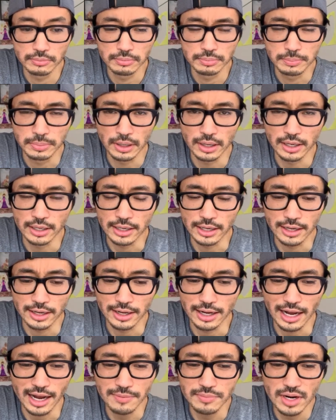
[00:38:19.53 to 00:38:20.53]

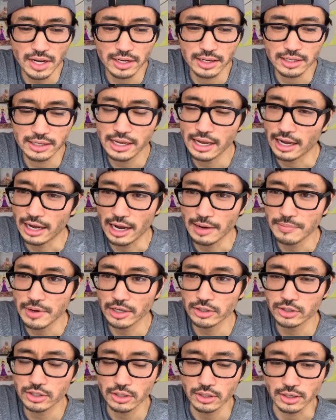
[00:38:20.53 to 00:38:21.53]
I'm
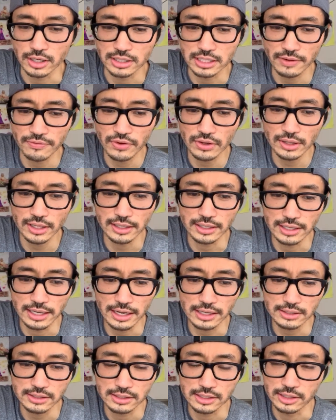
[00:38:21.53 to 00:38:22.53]
not sure, because I feel like,
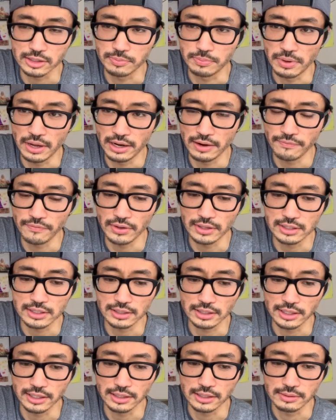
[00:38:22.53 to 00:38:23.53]
yes, there's benefit
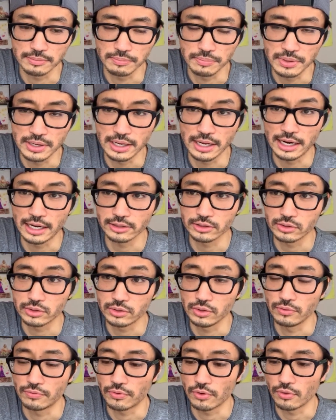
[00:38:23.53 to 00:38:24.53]
to like being at
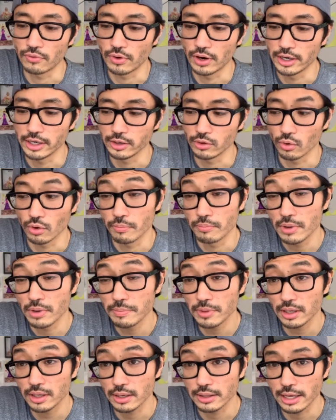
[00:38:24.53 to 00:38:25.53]
altitude for running or
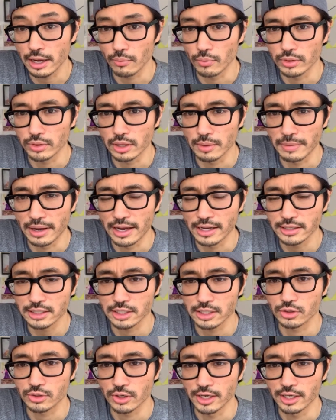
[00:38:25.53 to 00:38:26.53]
mimicking that with the mask
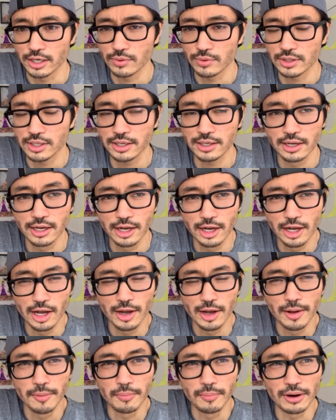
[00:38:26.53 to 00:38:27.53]
and training with it.
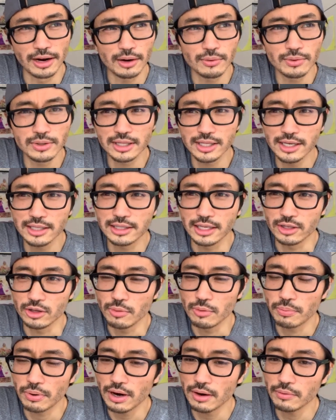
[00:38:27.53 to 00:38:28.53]
But I would think that
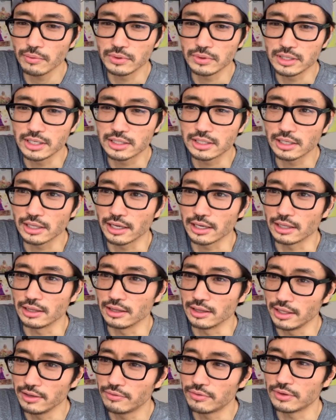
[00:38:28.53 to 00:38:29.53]
you probably would need to like
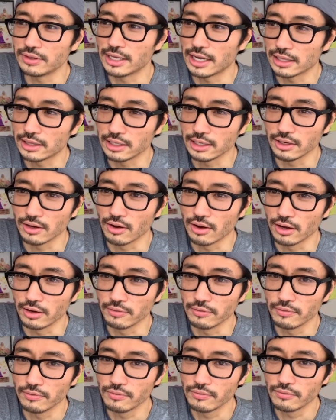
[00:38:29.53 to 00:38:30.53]
live with that thing
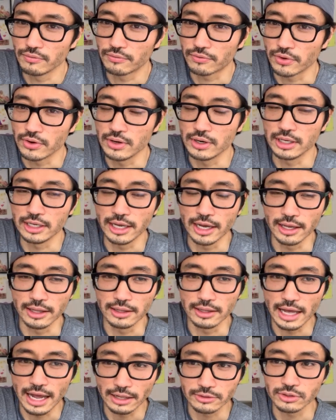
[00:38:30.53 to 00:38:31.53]
on for you to get
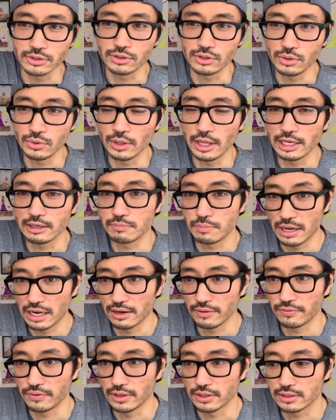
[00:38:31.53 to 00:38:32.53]
altitude like
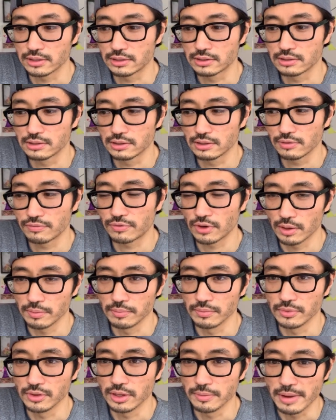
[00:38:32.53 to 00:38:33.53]
benefits
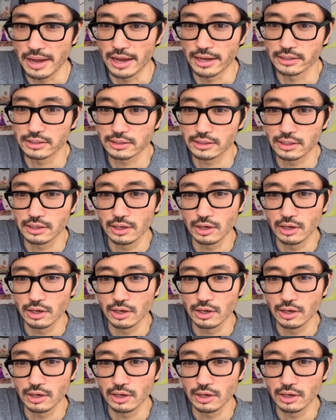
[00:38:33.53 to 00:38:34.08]
from the mask.